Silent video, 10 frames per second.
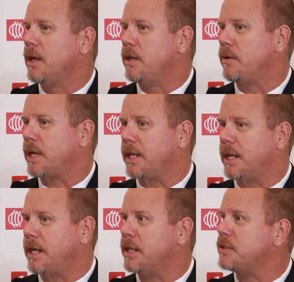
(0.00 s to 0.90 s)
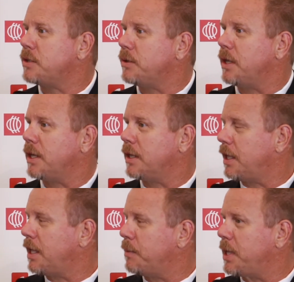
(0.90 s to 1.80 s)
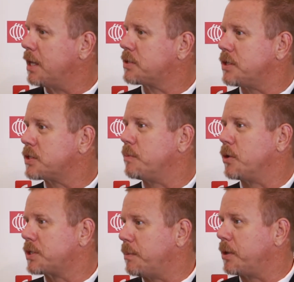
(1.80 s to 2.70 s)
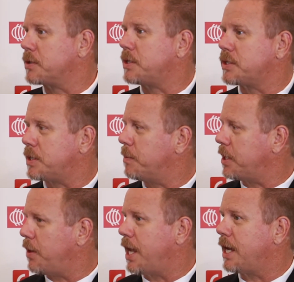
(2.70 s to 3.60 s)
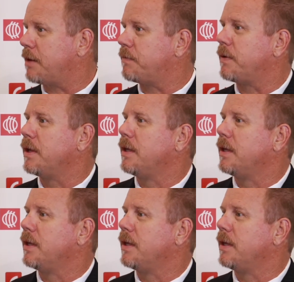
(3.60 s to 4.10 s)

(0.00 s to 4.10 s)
you can get into the MES system or some other system and you have